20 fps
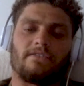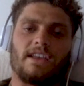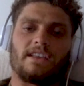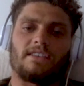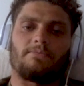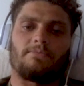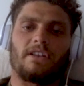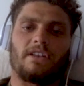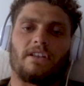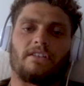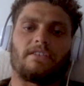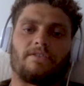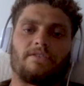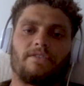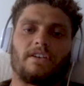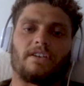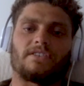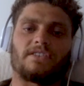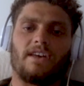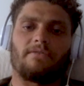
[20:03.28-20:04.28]
and race better
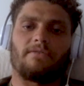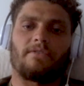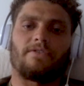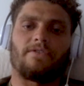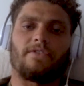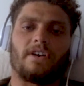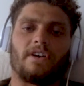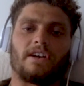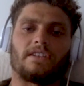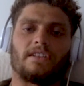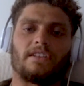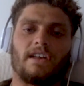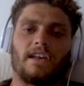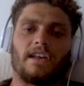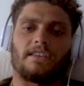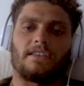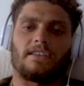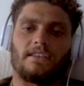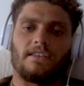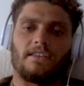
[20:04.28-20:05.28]
if I was having fun.
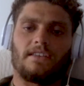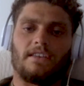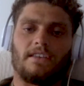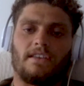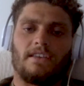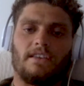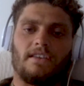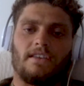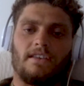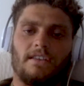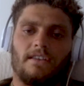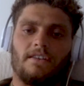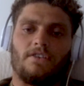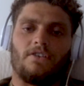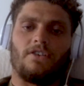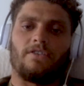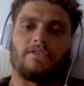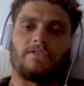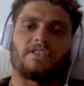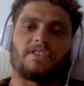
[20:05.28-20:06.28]
Like,
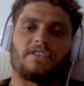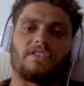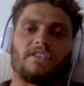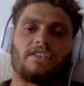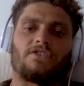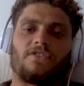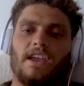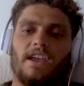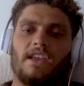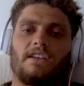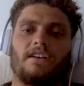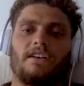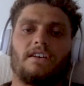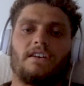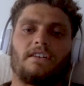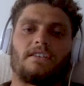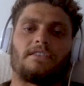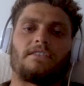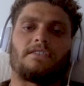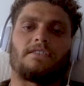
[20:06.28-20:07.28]
obviously train
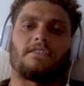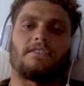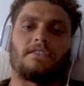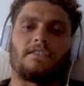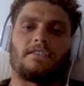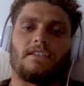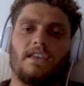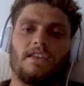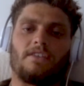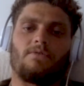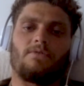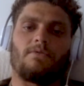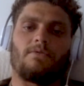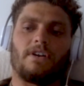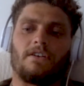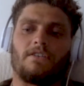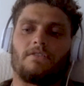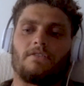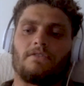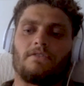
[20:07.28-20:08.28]
hard, eat
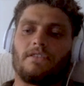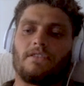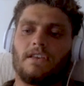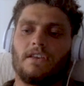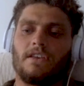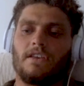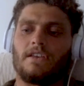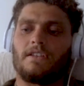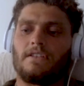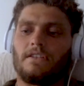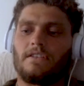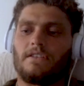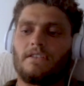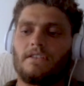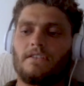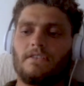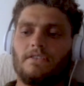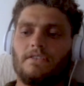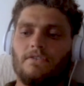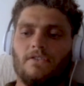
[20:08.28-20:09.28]
well, and
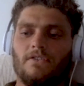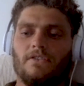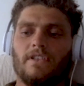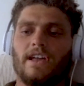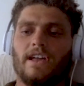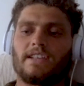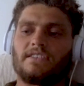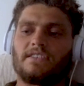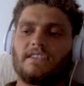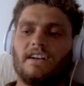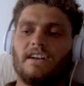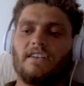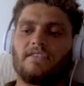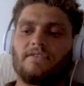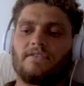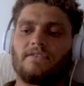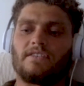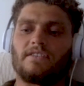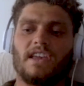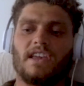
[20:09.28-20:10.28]
all that
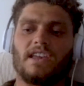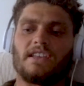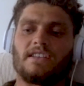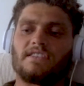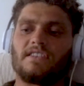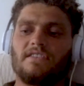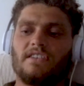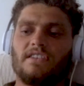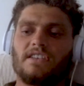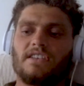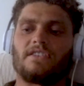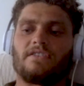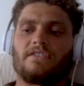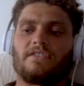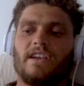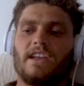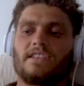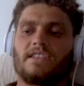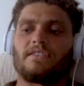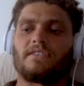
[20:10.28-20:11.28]
stuff. Take it serious on
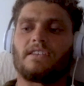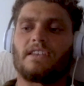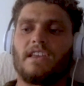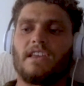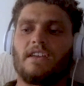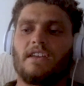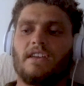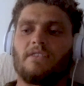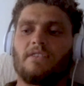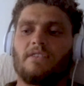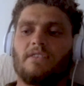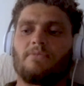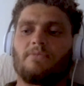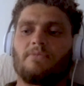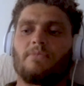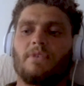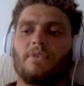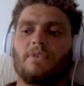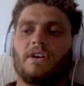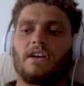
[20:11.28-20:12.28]
the race weekend, but
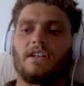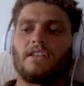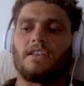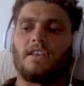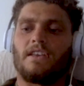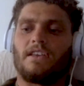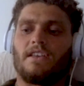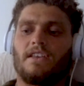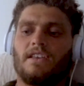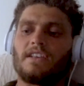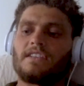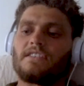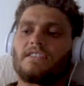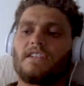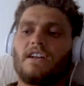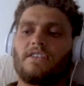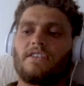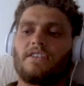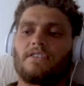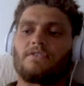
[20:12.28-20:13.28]
there's nothing
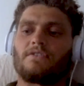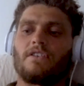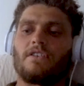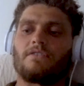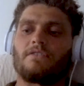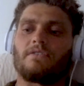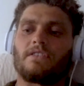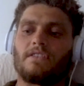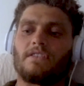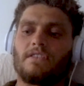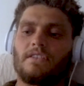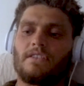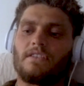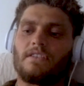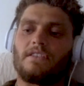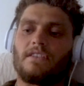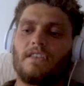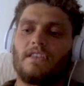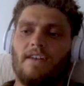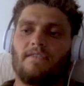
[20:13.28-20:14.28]
wrong with having a bit
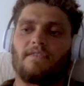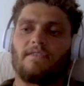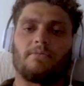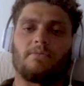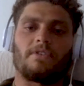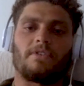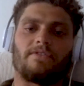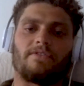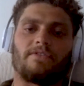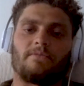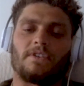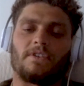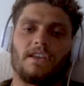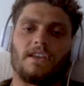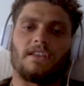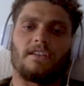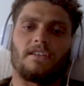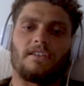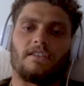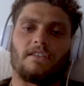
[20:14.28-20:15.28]
of fun between,
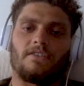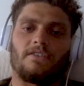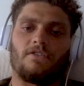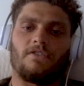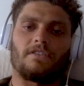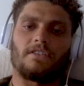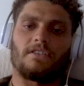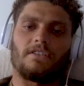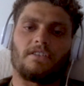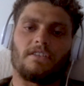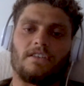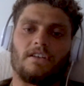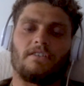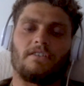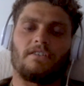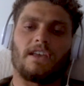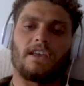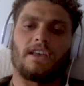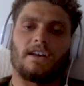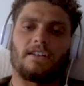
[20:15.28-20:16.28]
or going out
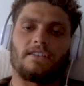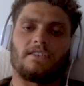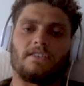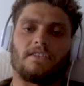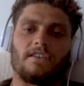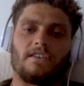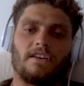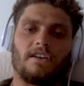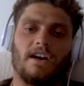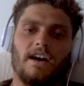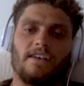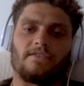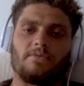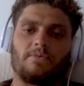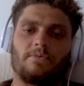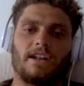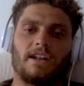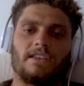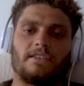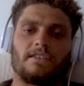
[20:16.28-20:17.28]
to the after party
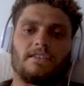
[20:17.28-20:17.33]
and